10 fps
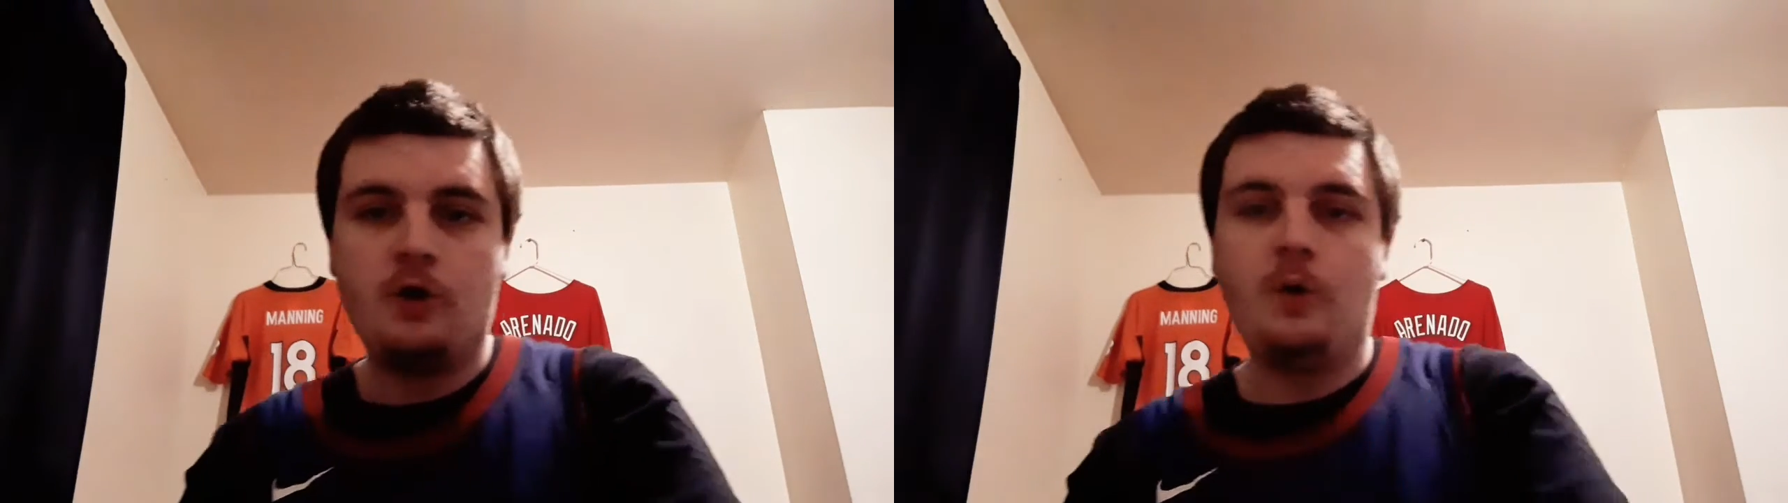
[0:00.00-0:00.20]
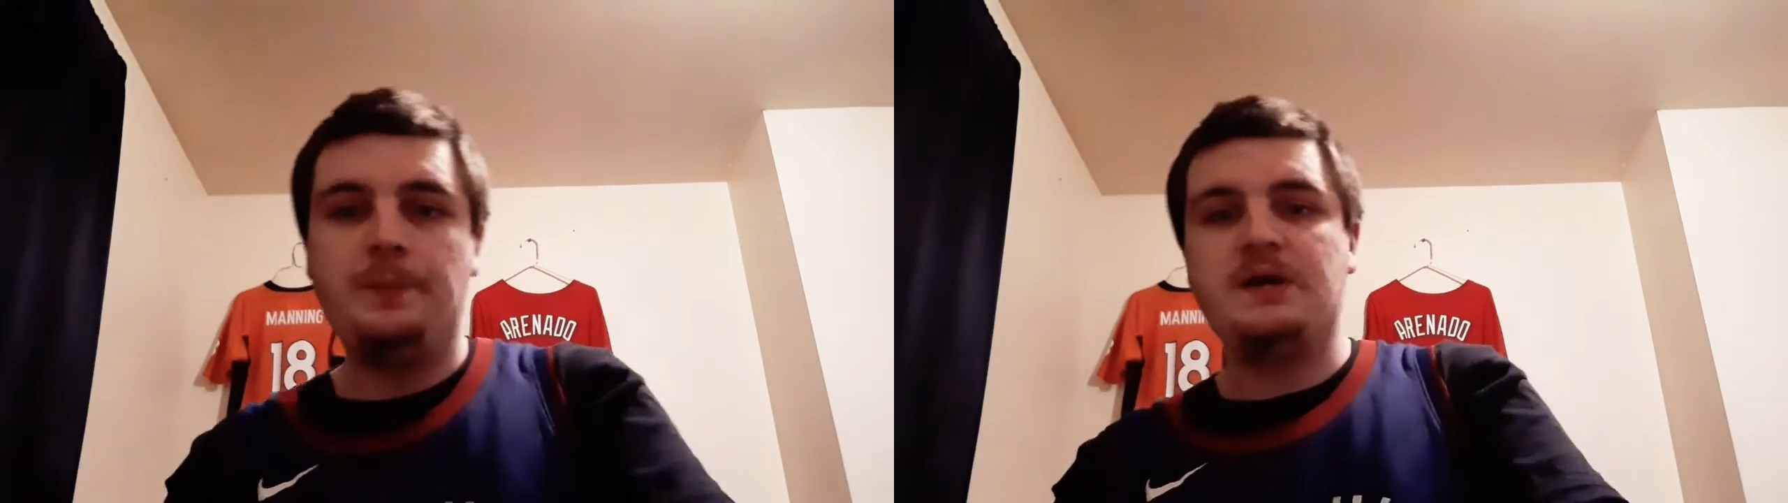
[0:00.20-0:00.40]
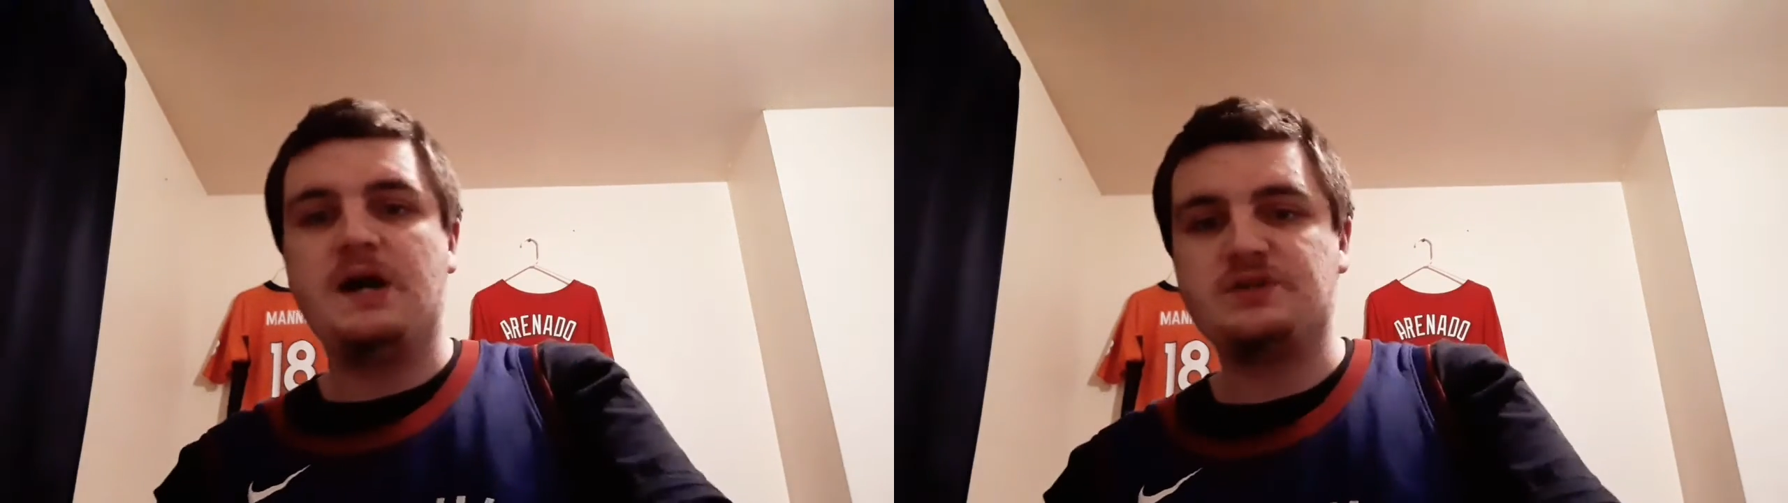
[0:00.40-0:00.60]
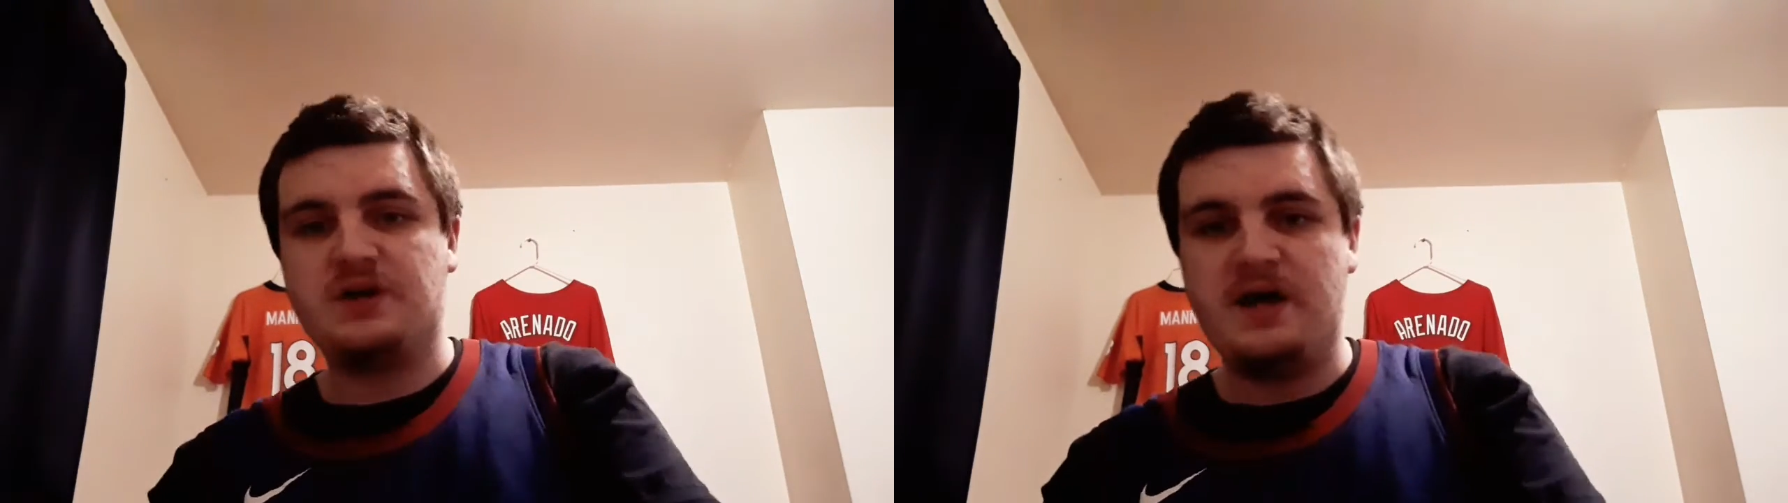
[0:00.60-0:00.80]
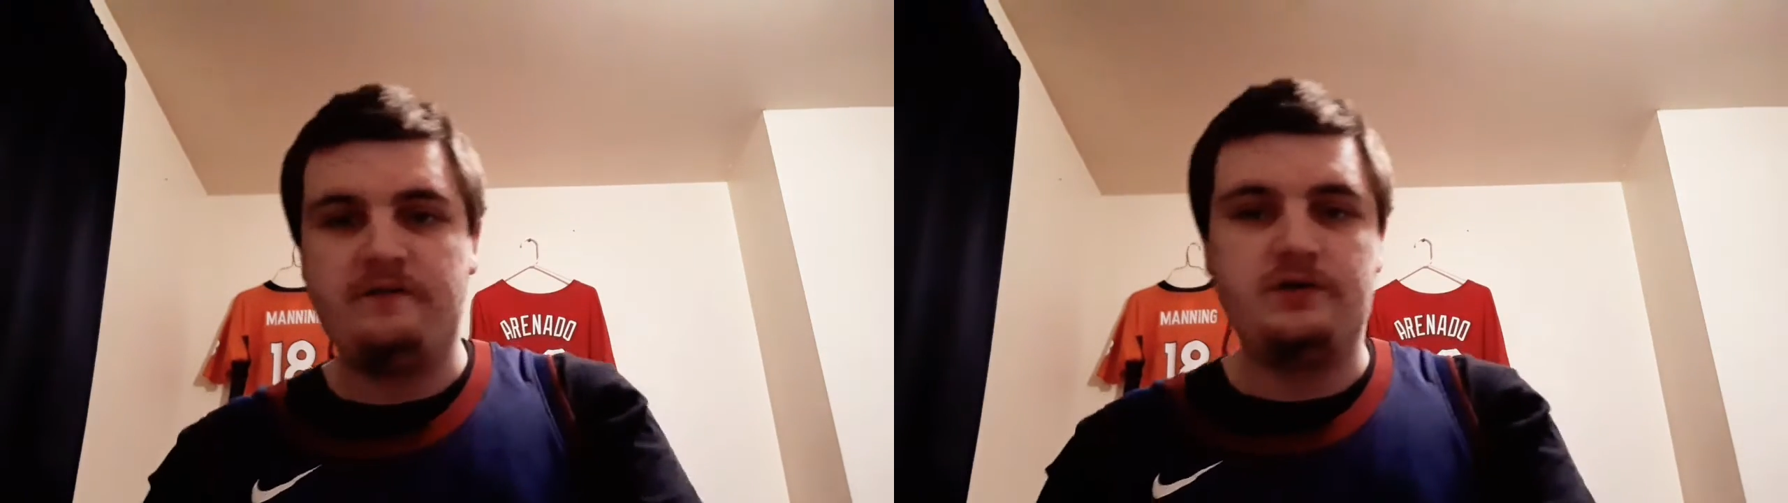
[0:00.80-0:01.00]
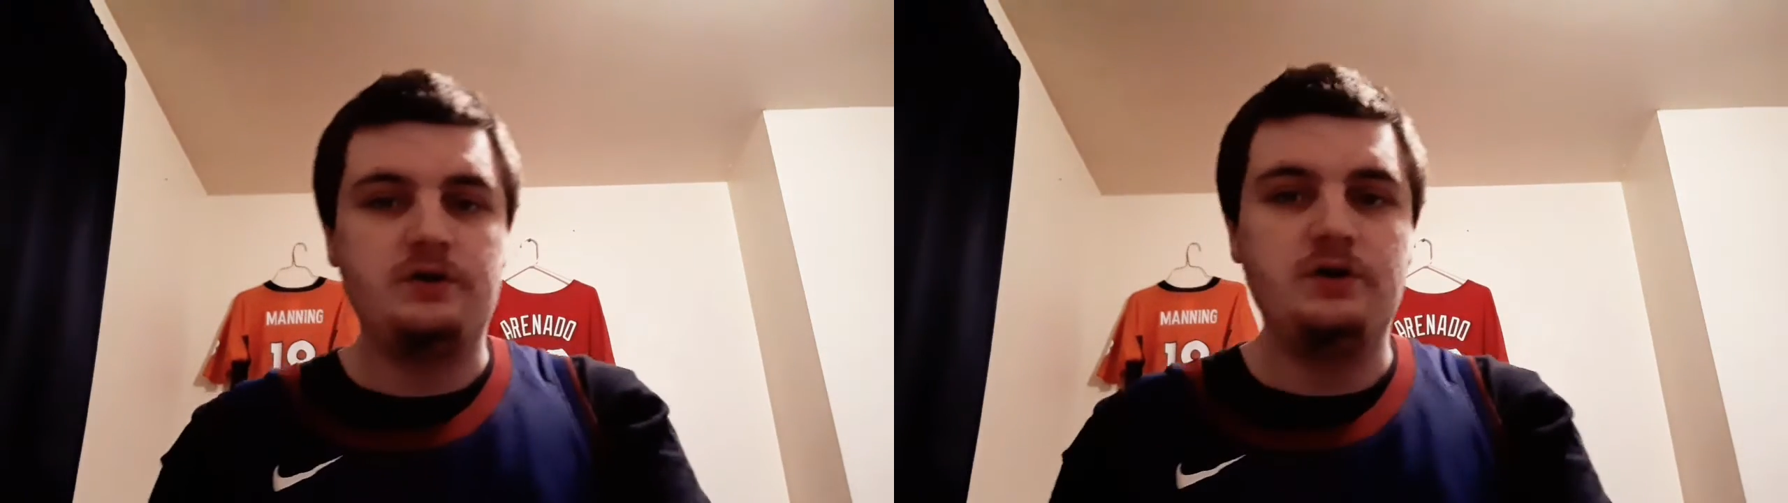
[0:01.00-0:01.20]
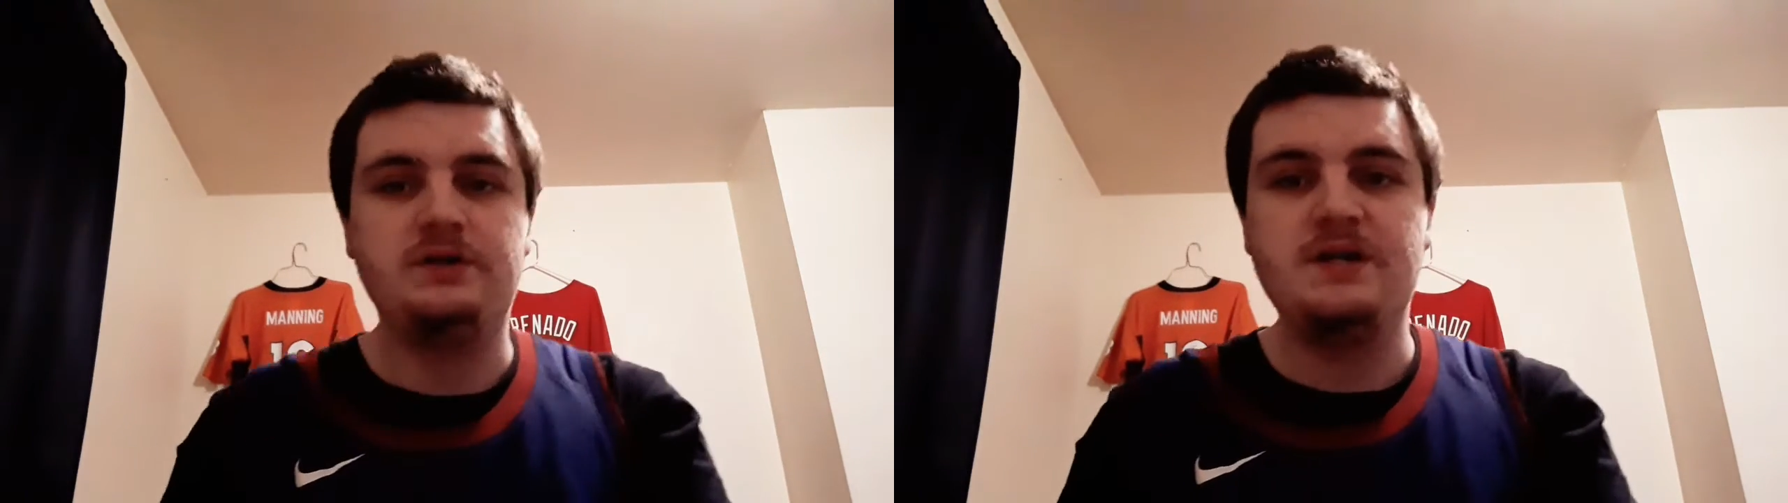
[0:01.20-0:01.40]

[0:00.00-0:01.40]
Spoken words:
Hope you guys are having a good